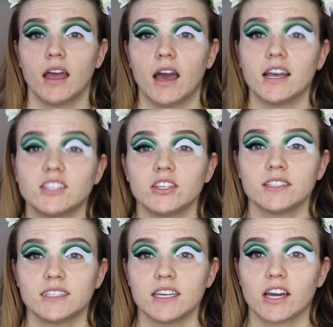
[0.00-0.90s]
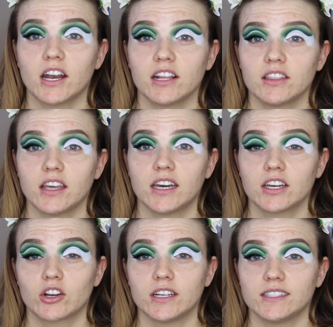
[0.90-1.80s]
As you can see, cutting
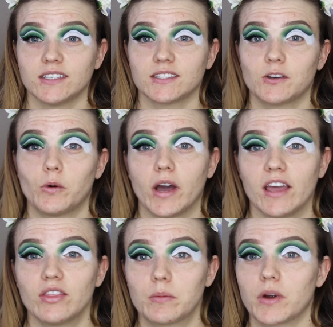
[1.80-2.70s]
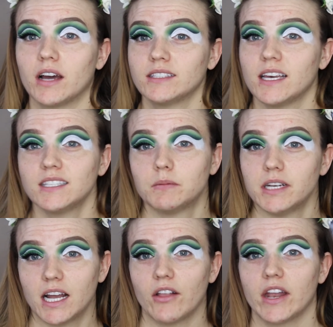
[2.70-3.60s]
the crease is quite the process, but
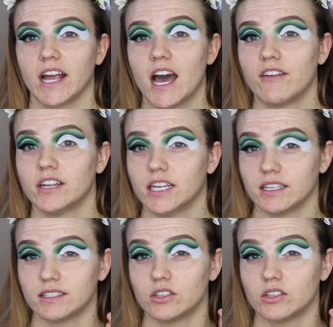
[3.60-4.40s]
now that I have it nice